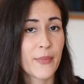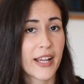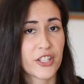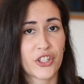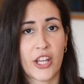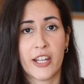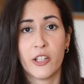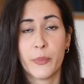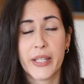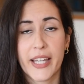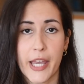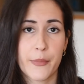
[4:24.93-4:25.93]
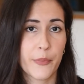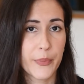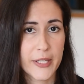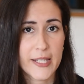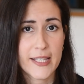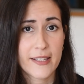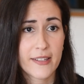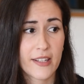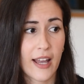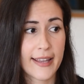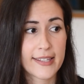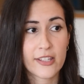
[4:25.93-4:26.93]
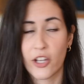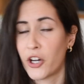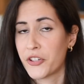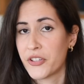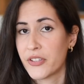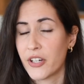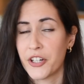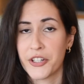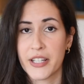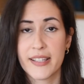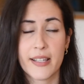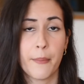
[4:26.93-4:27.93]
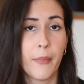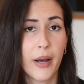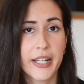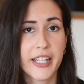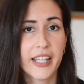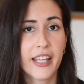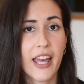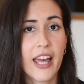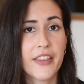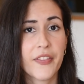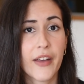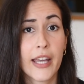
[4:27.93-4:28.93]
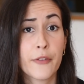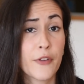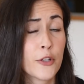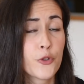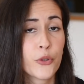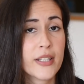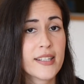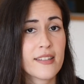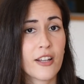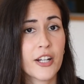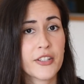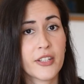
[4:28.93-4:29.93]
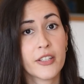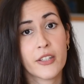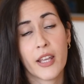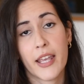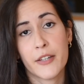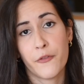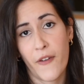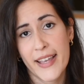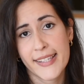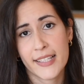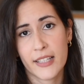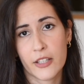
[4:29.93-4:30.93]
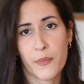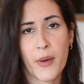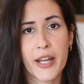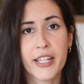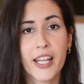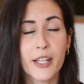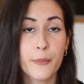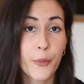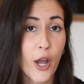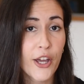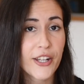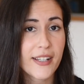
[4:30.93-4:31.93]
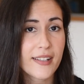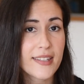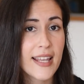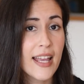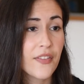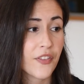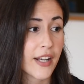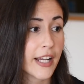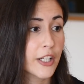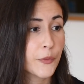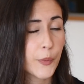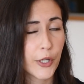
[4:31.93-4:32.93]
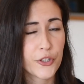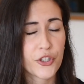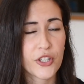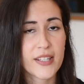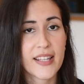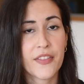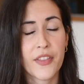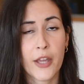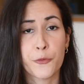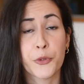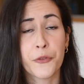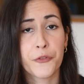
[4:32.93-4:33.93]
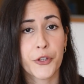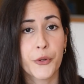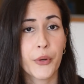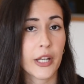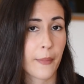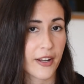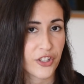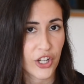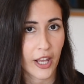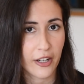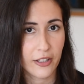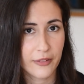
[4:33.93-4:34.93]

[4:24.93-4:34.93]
my channel became a business, I started earning some money, and I eventually started investing that money in products that I could purchase and then review in my channel.